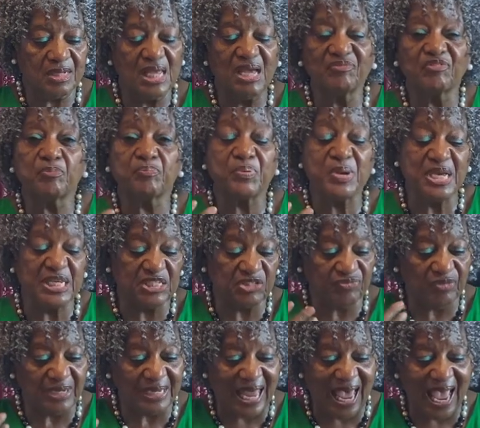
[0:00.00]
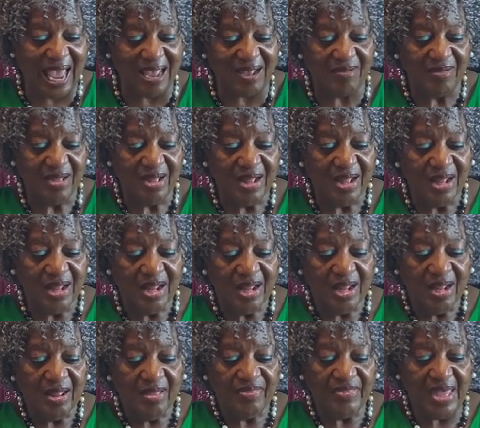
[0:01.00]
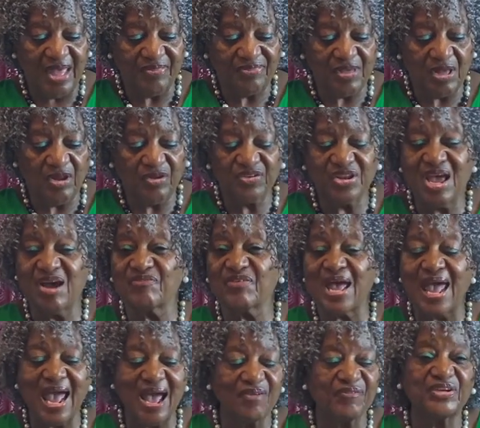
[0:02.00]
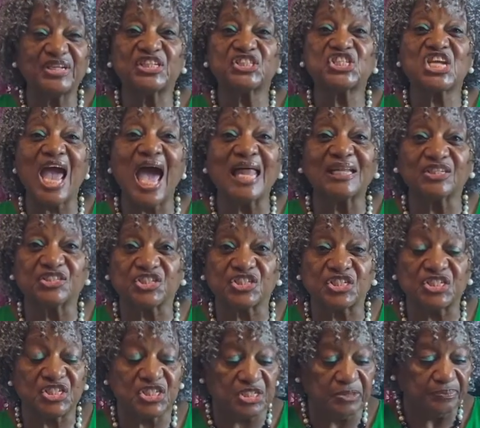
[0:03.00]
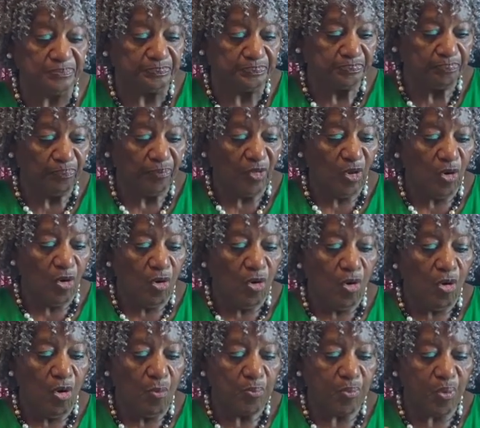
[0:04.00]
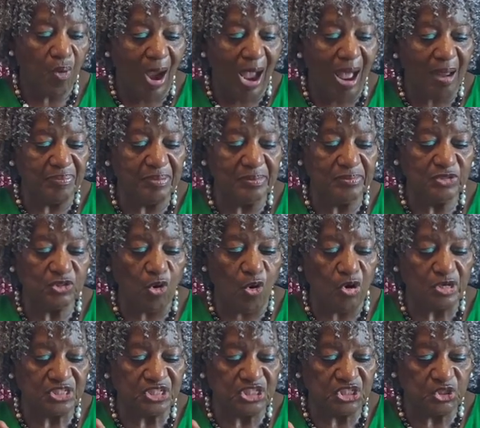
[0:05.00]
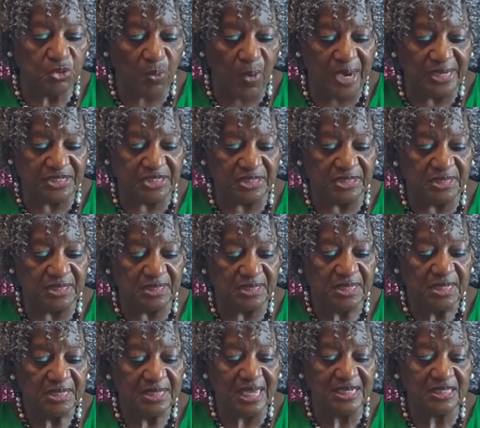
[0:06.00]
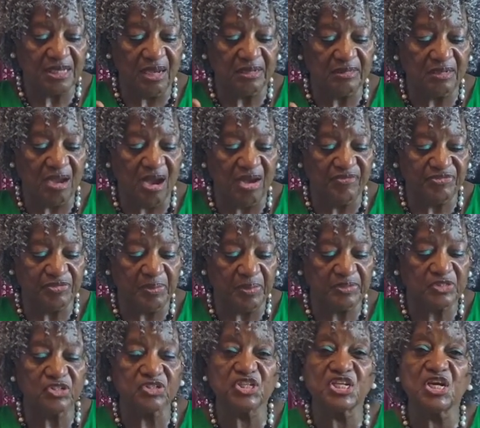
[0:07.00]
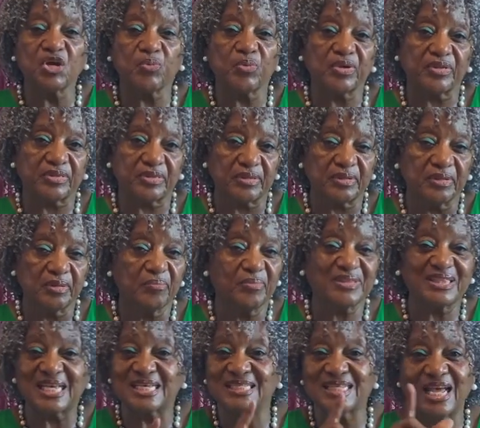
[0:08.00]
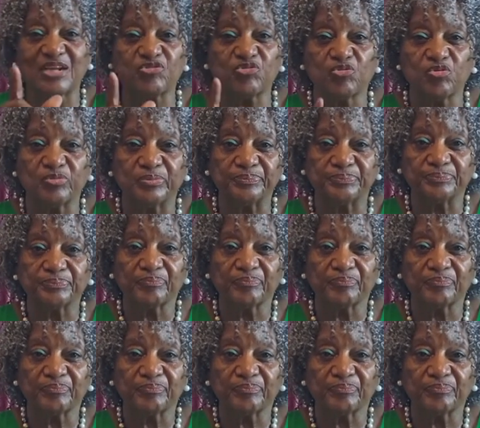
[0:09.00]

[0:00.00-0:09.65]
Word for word: live a peaceful life that they'll never have any challenges, problems, or situations that's uncomfortable to deal with. But that's not true.